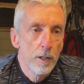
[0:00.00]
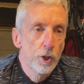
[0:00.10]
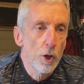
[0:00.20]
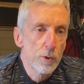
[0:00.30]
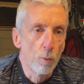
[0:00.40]

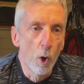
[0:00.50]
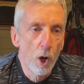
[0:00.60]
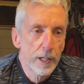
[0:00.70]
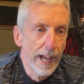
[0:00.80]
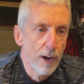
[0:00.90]
choose a
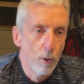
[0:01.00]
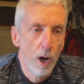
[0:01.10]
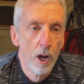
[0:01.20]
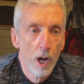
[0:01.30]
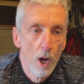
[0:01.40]
workout
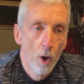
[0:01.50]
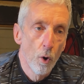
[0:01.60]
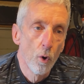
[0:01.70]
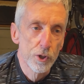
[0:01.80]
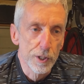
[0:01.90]

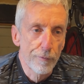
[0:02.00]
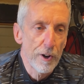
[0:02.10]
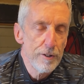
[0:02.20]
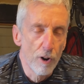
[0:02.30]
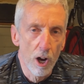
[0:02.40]
or just
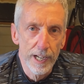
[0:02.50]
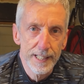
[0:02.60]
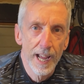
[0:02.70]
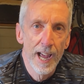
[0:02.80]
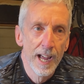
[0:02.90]
free ride
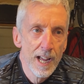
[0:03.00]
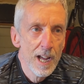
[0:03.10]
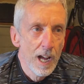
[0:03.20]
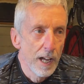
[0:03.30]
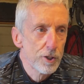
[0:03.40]

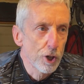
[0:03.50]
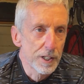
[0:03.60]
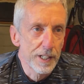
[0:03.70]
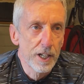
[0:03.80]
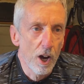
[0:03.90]
and try
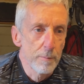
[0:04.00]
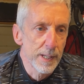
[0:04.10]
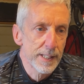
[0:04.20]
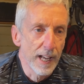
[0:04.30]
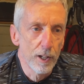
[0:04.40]
to time
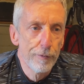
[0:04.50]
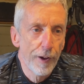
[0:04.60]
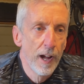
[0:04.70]
yourself